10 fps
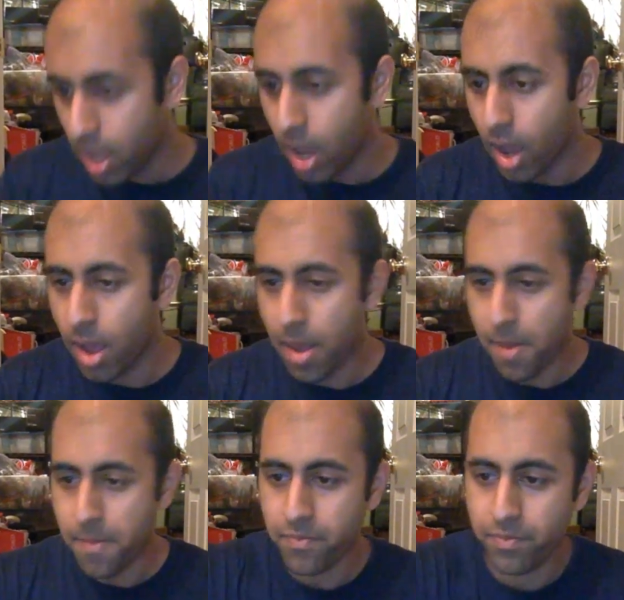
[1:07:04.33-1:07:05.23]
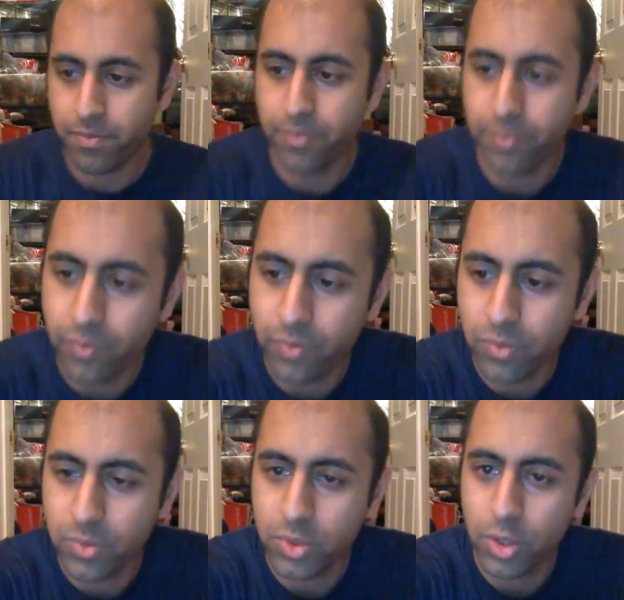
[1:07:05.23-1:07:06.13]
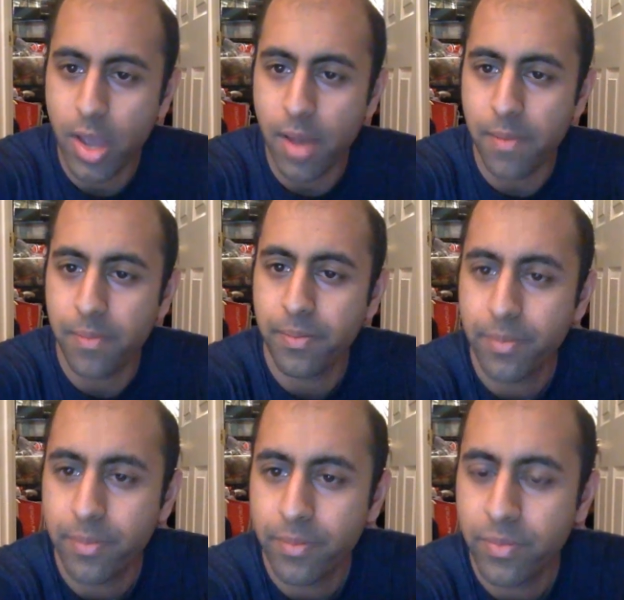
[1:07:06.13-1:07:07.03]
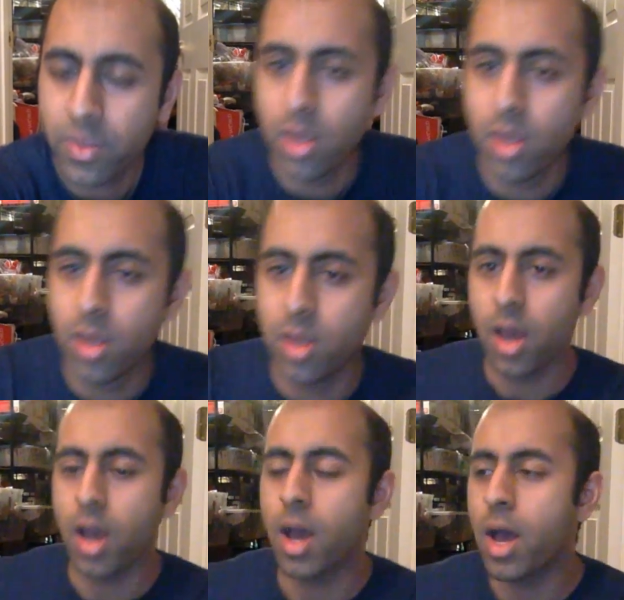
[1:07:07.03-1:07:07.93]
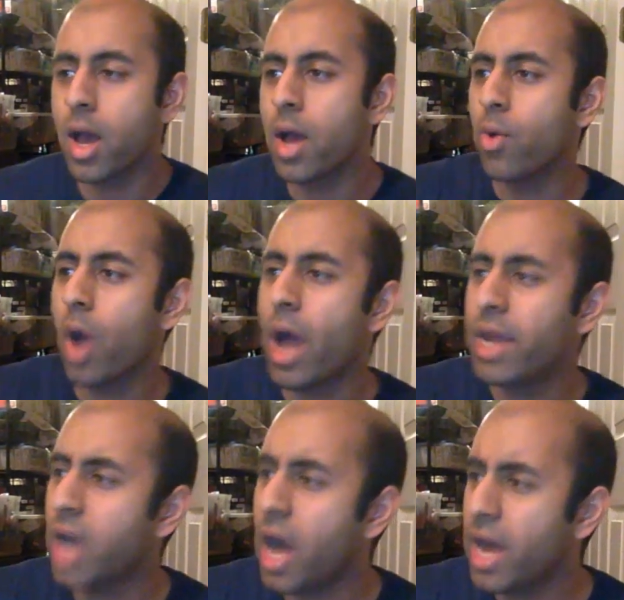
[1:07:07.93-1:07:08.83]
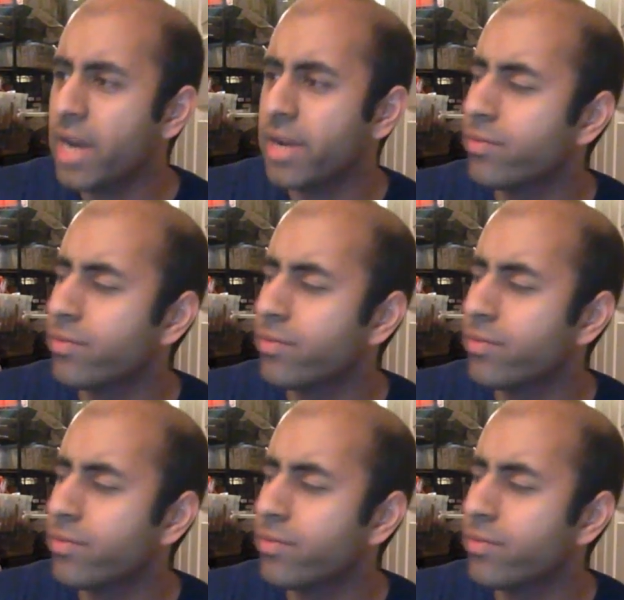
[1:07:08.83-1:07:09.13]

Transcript: Um, so yeah. Uh, I got...